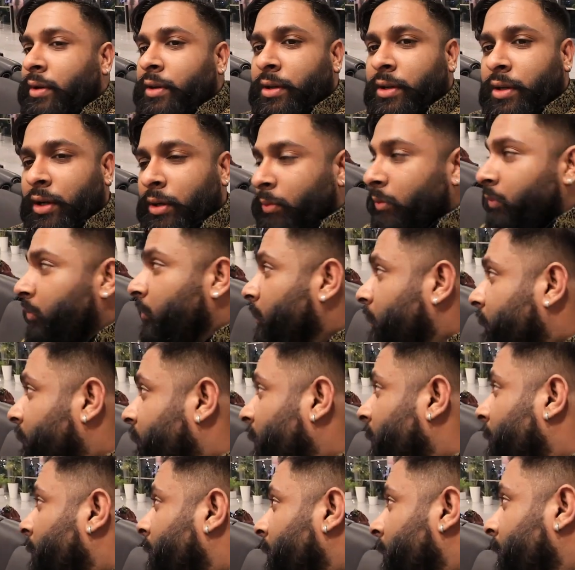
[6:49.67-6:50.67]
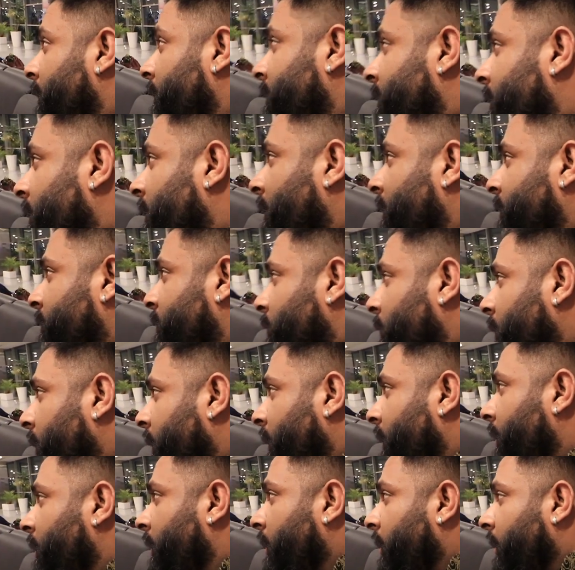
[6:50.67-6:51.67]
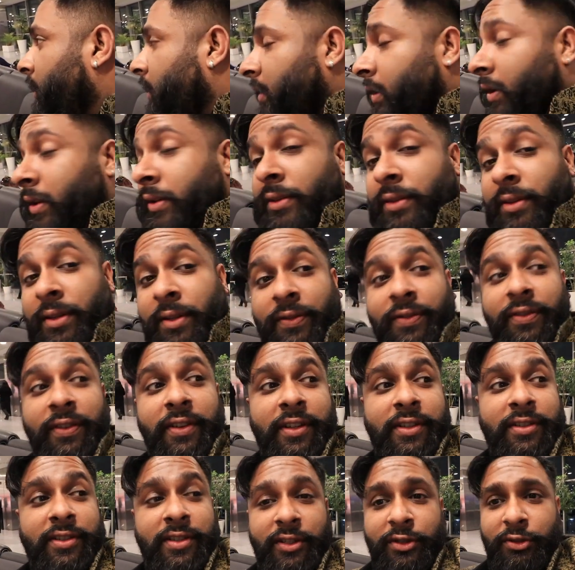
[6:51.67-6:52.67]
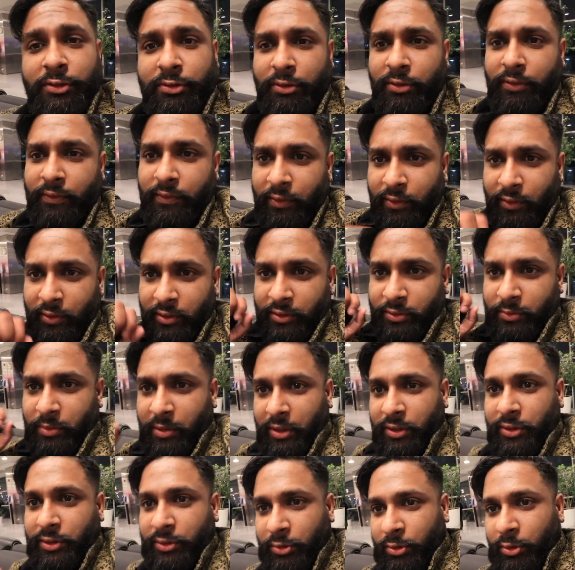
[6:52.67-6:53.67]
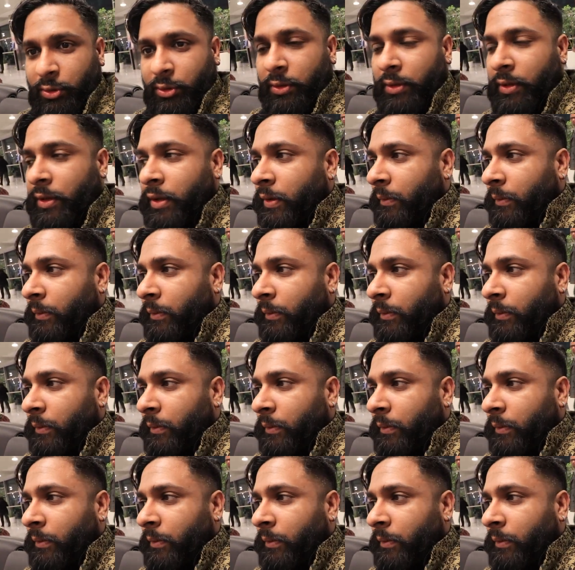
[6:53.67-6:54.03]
coming with family, so that's why the first intro vlog is quite short,